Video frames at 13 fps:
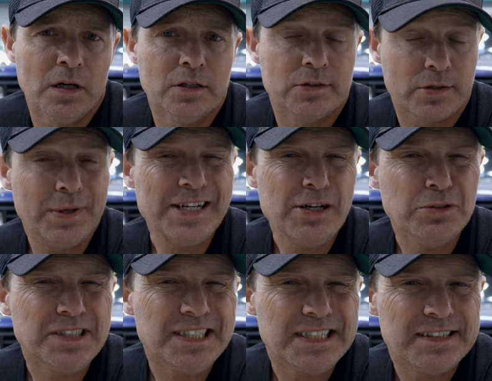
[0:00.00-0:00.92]
So I know
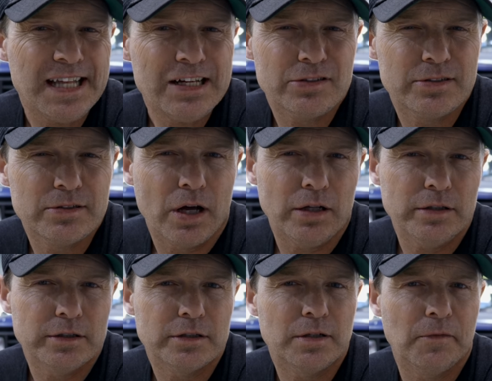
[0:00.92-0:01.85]

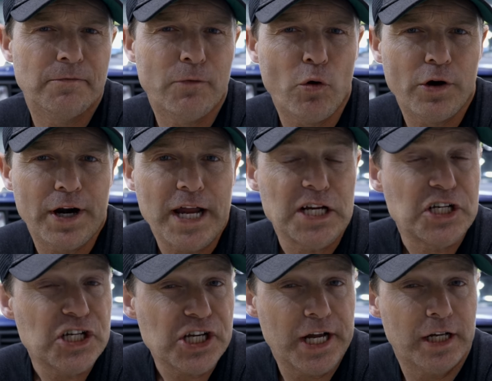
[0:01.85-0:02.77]
$6,000 for a
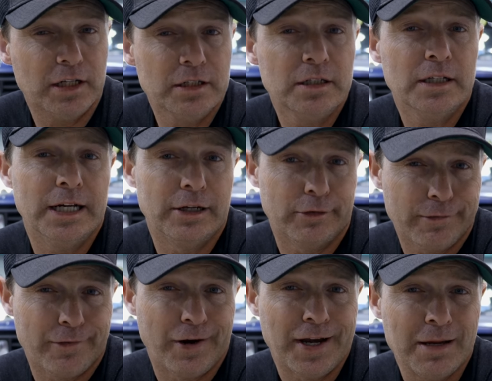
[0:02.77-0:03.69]
shell and a
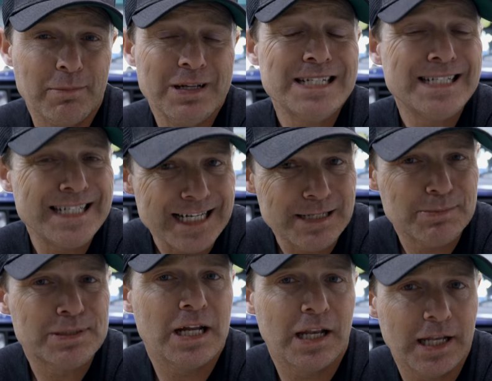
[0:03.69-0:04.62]
frame
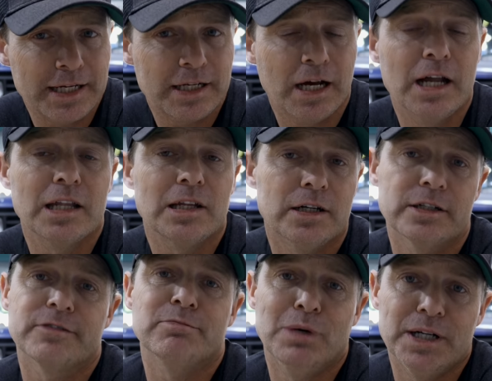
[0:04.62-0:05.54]
seems like a lot
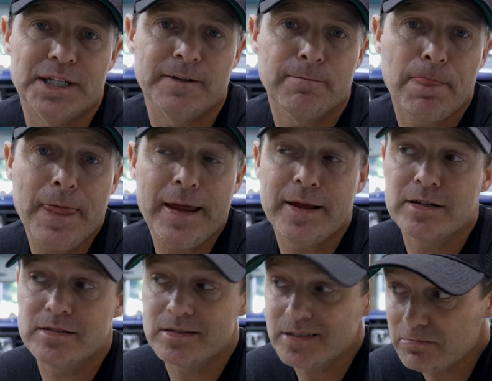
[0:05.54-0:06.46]
of money.
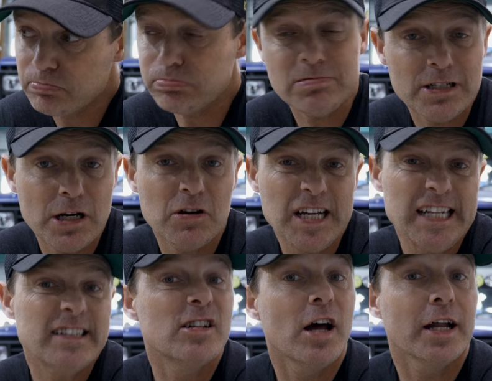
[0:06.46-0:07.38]
And, you know,
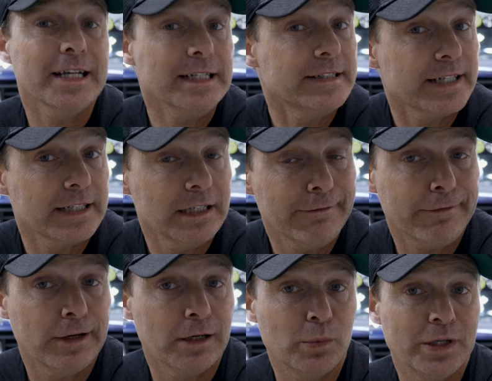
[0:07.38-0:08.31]
it's not
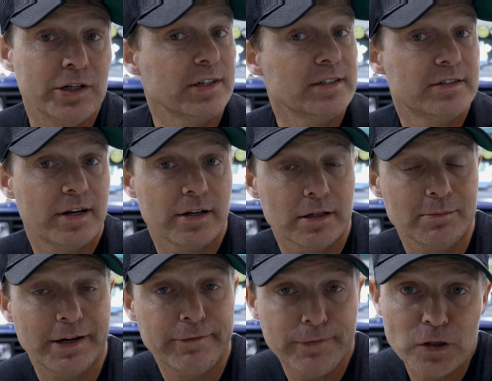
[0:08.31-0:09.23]
insignificant when you consider that
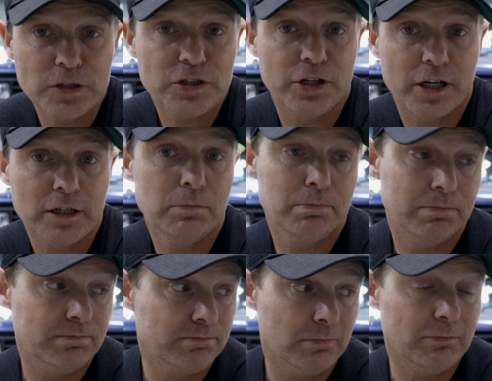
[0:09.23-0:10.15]
my first truck
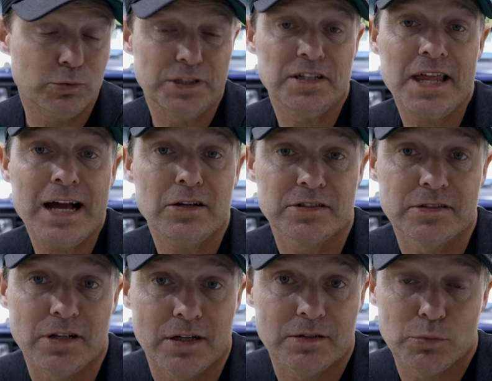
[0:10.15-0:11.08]
was
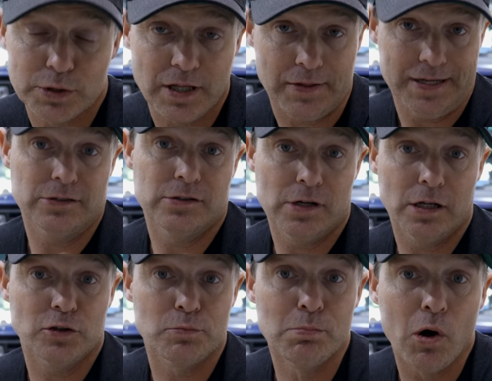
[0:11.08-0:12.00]
$1,000 was
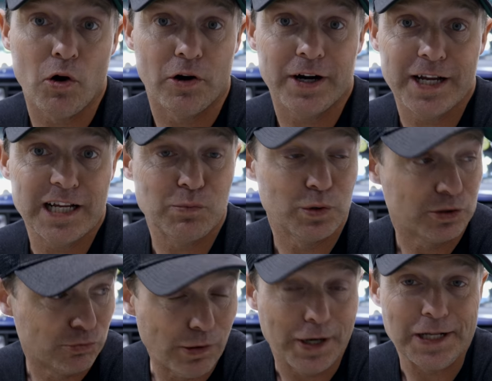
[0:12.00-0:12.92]
$1,000 more and
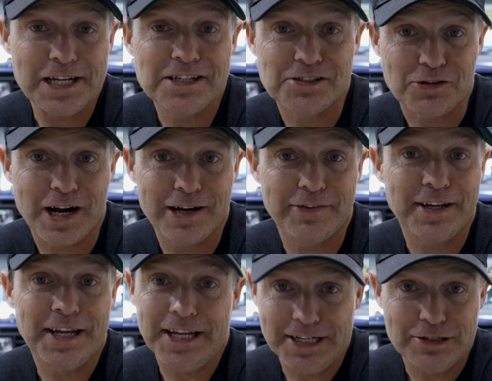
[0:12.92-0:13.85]
was running and
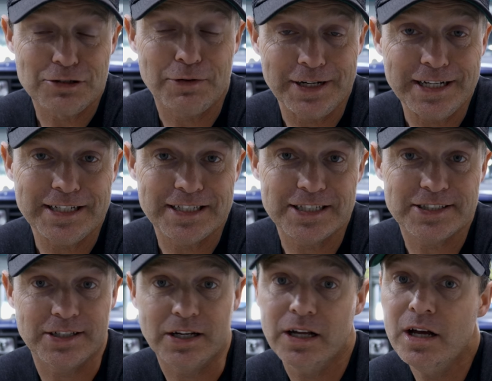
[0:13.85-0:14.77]
driving in great
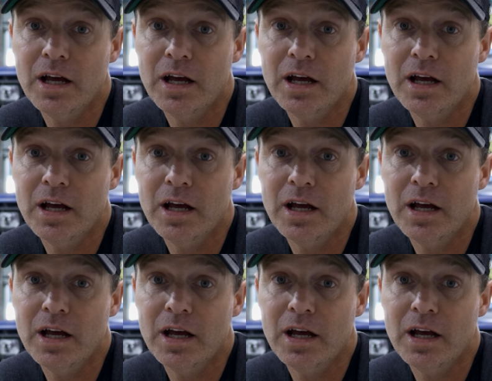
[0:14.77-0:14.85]
condition.